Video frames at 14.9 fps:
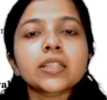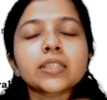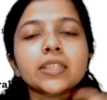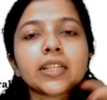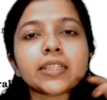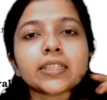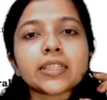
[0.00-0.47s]

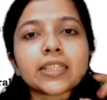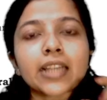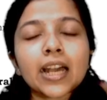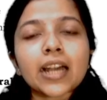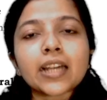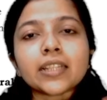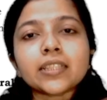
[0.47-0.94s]
that
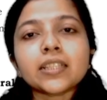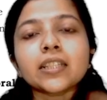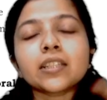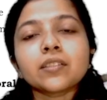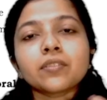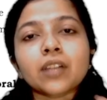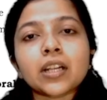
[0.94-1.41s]
can
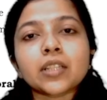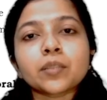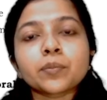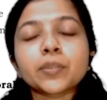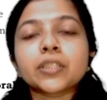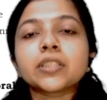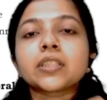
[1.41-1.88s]

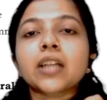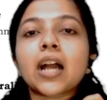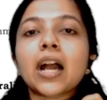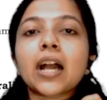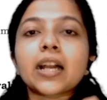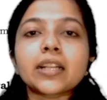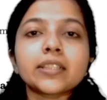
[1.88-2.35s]
environment
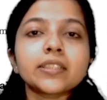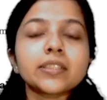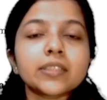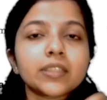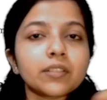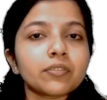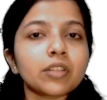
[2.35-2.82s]
and
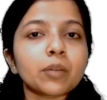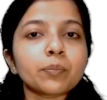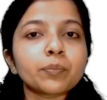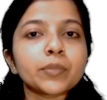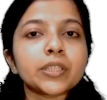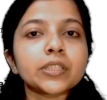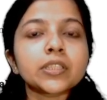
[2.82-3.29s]

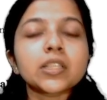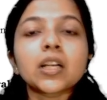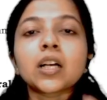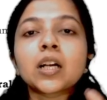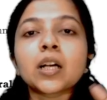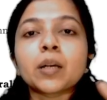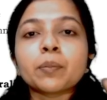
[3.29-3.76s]
development
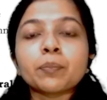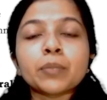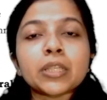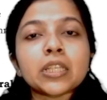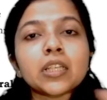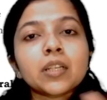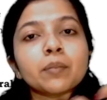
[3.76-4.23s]

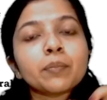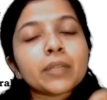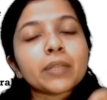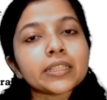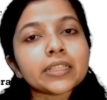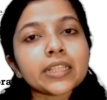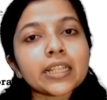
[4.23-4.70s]
be
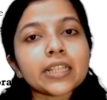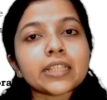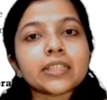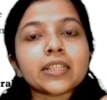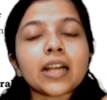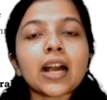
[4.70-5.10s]
maintained